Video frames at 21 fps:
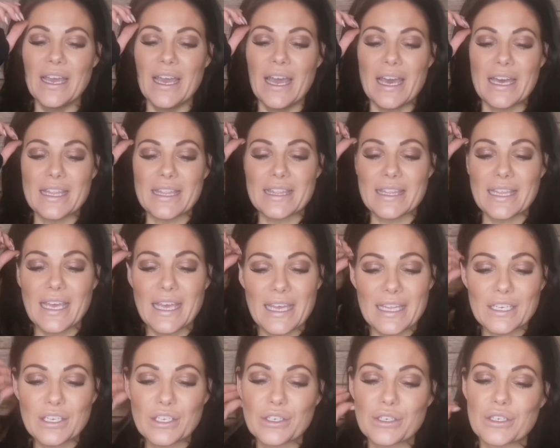And
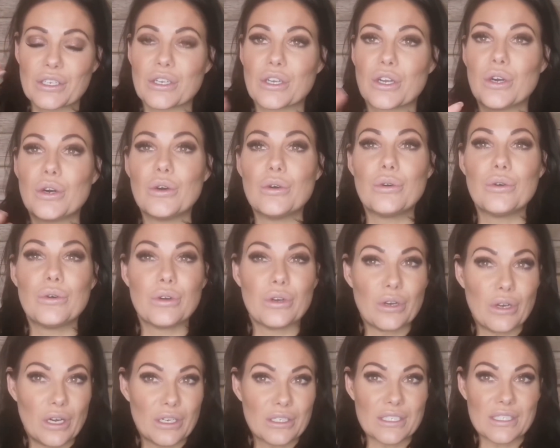then you're going to go
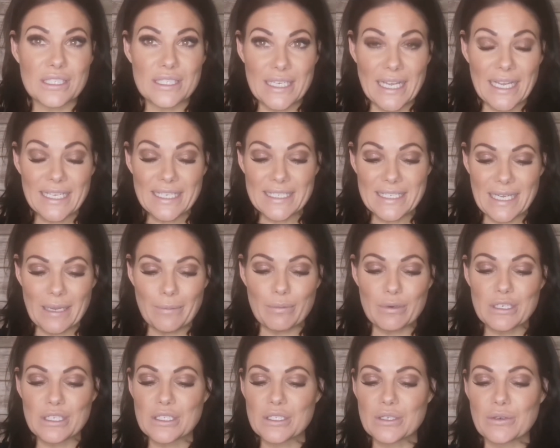on to the next step,
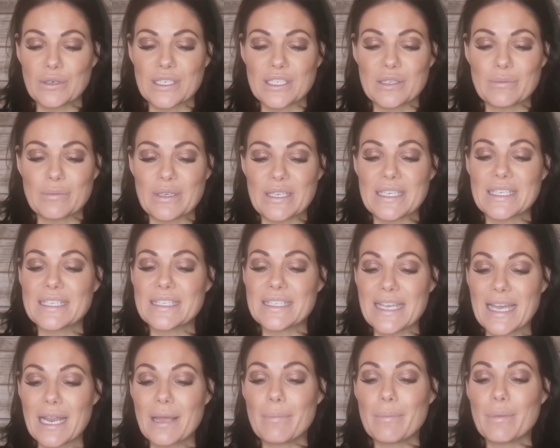which is going to be
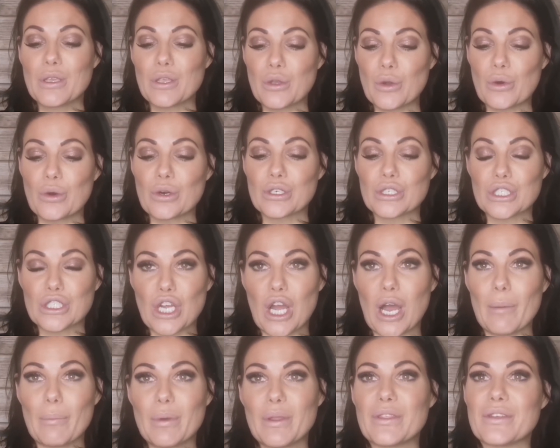set up your
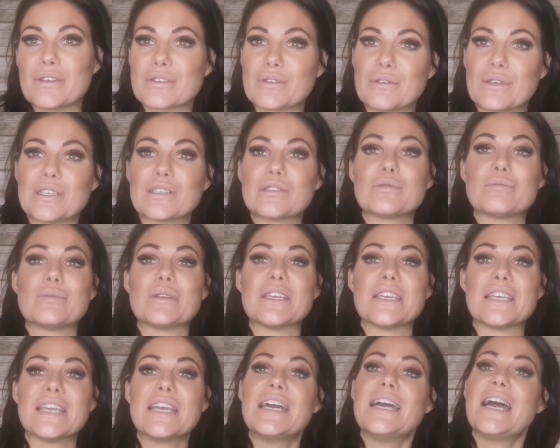shop. There's going to
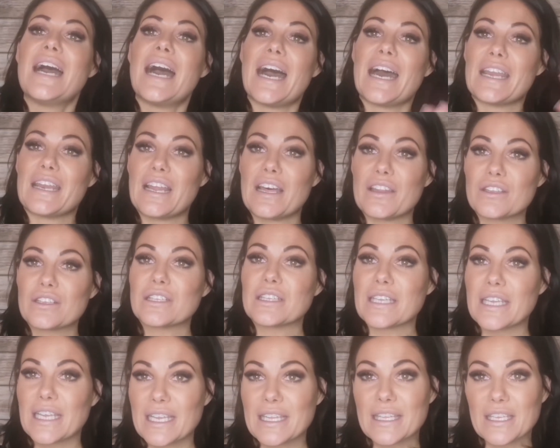be another
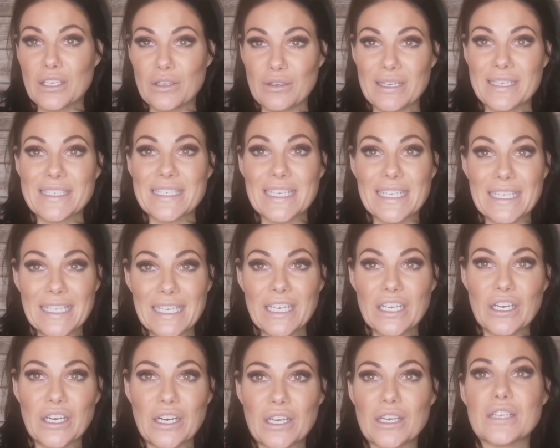link that you need to click
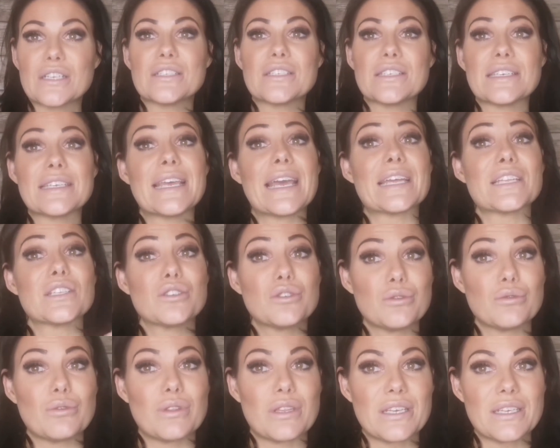on to get
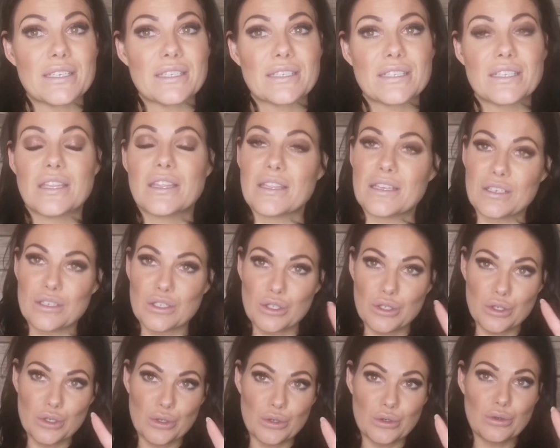to this. This
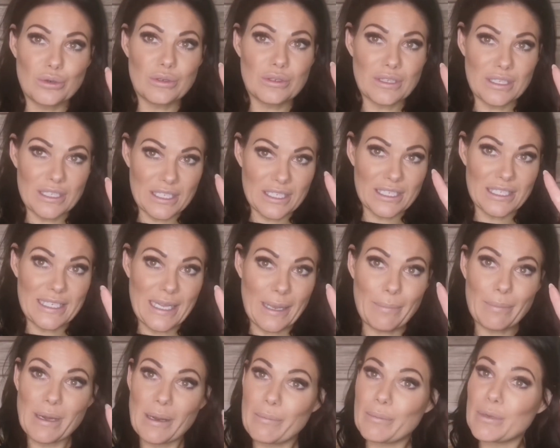is
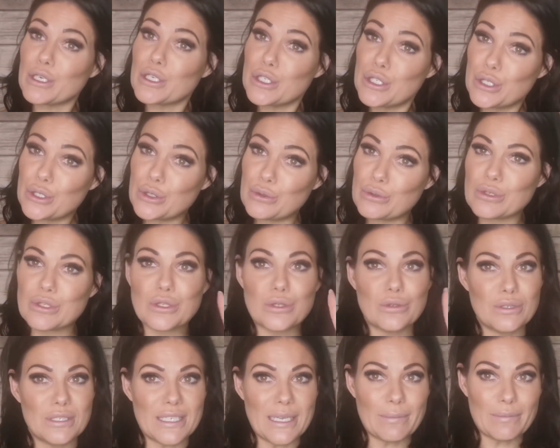step number 2.
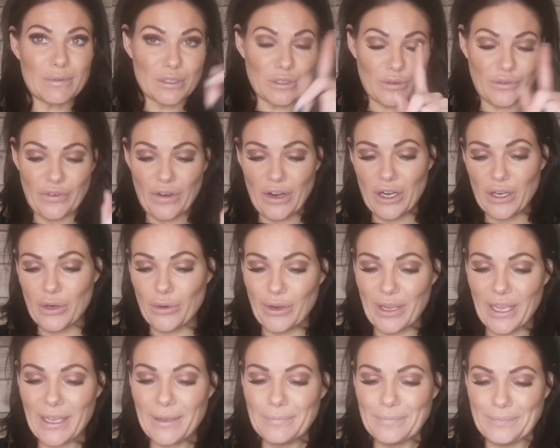2 steps so far,
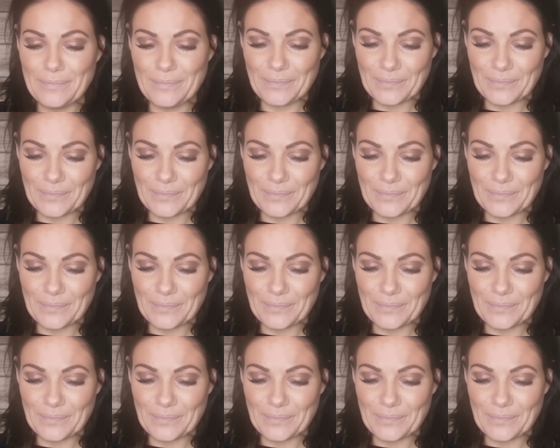okay?